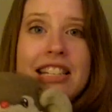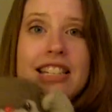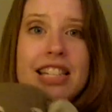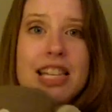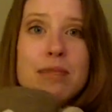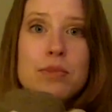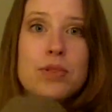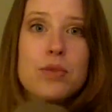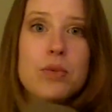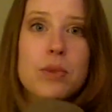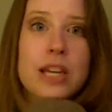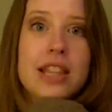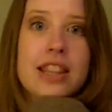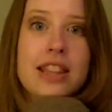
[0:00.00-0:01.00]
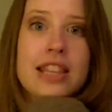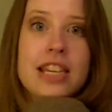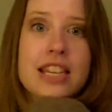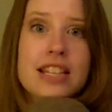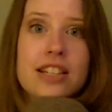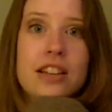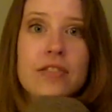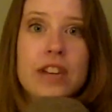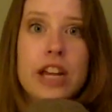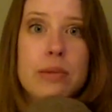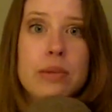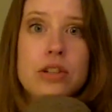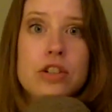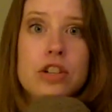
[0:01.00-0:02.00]
sleeps with the stuffed
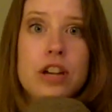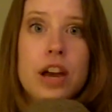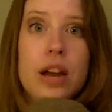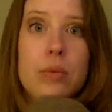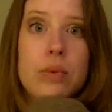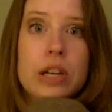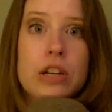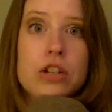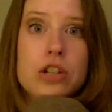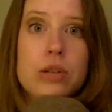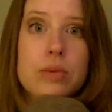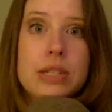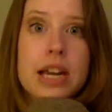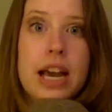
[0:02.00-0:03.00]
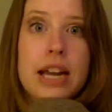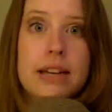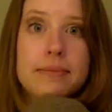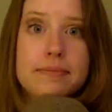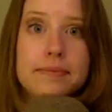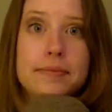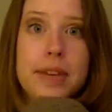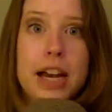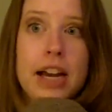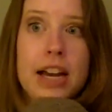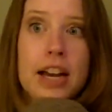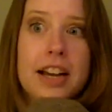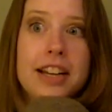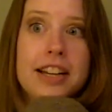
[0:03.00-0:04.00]
animal that she got when she was 9.
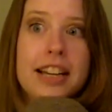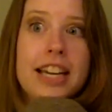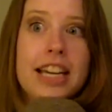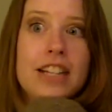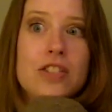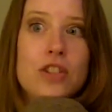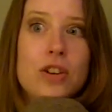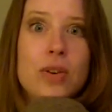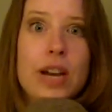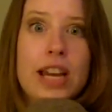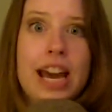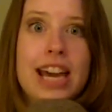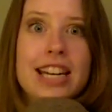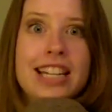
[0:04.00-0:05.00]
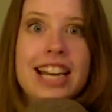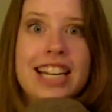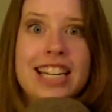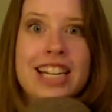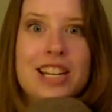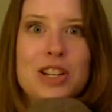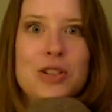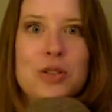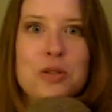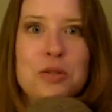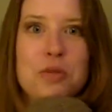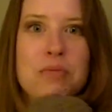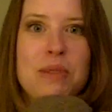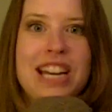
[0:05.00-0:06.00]
And so I added that
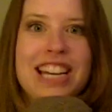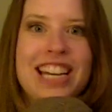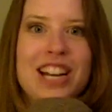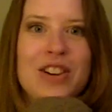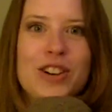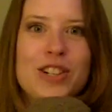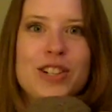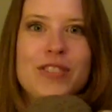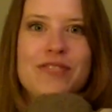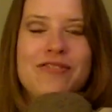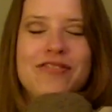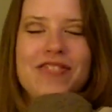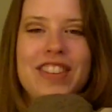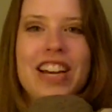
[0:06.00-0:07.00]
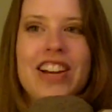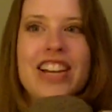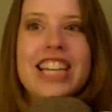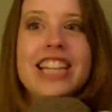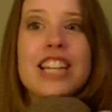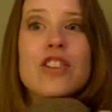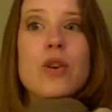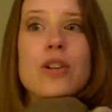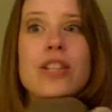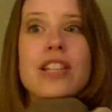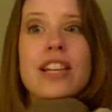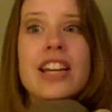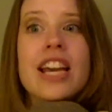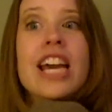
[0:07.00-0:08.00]
into my character. And then, of
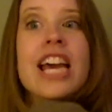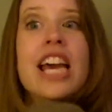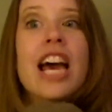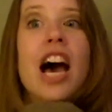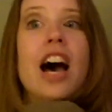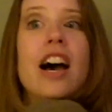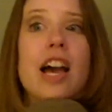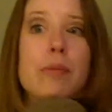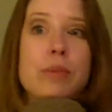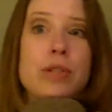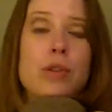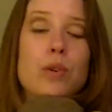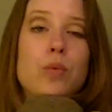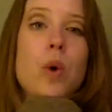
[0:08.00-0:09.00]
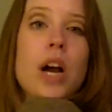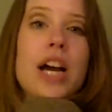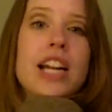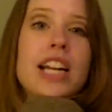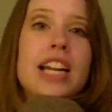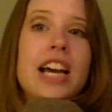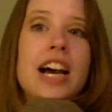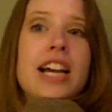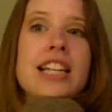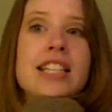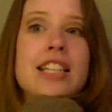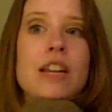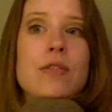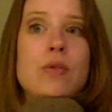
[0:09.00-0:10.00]
course, in episode 1,
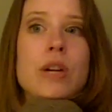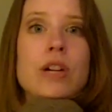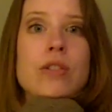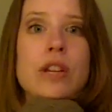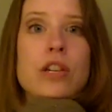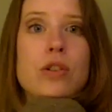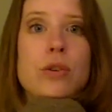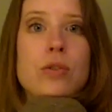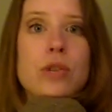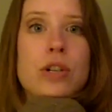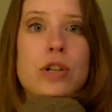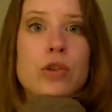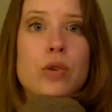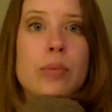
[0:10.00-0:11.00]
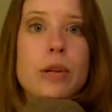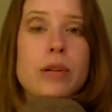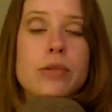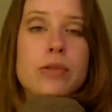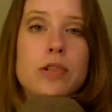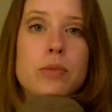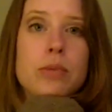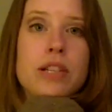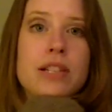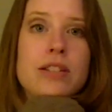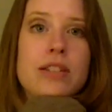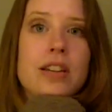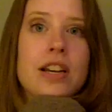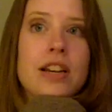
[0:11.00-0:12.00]
instead of Squeakers, I chose a Tribble, just
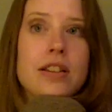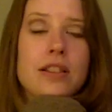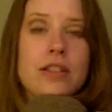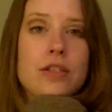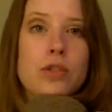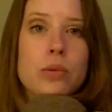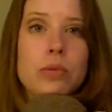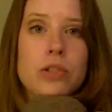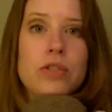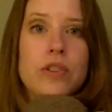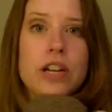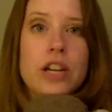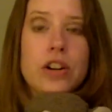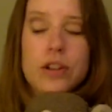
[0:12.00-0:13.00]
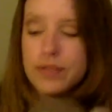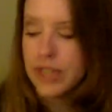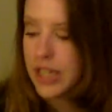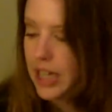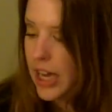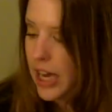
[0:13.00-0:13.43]
because the Tribble's funnier.